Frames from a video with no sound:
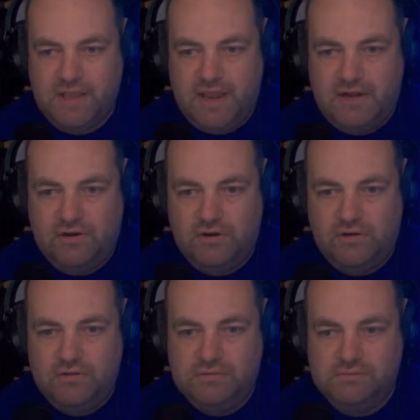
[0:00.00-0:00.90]
at
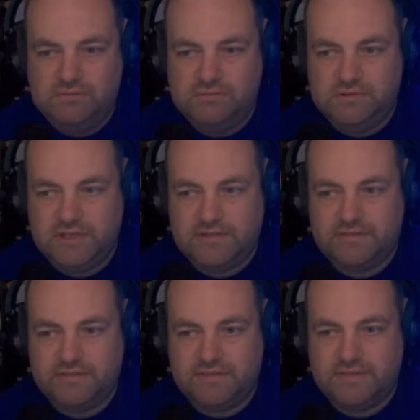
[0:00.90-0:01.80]
all. Like,
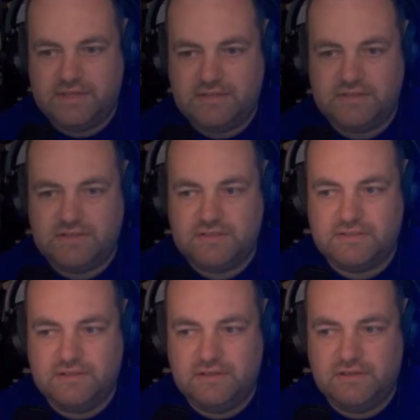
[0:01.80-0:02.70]

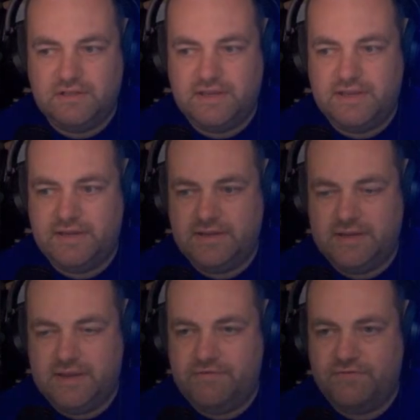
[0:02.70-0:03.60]
that's literally
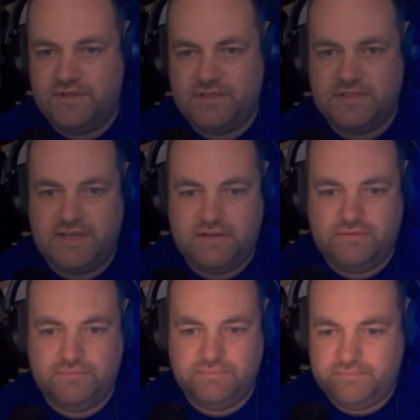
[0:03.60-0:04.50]
it for this
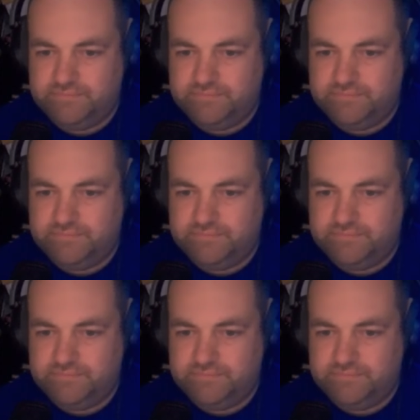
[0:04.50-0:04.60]
town.